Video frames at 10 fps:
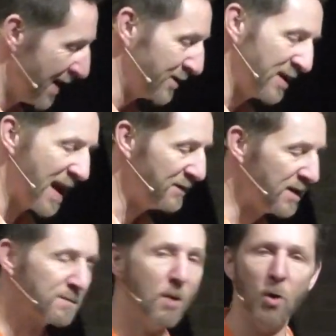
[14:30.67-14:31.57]
is he had
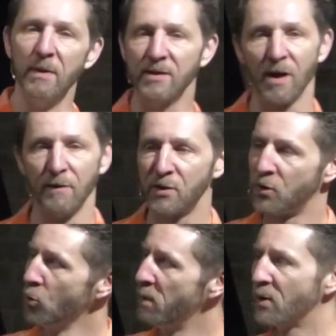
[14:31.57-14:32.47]
these moments of
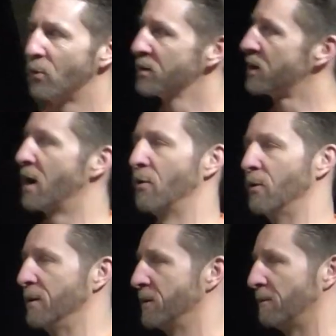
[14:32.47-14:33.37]
stupid on
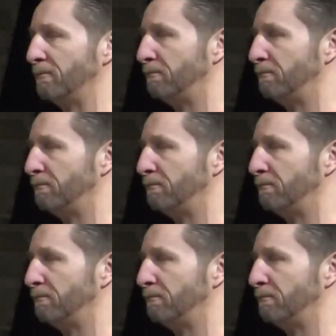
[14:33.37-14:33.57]
steroids.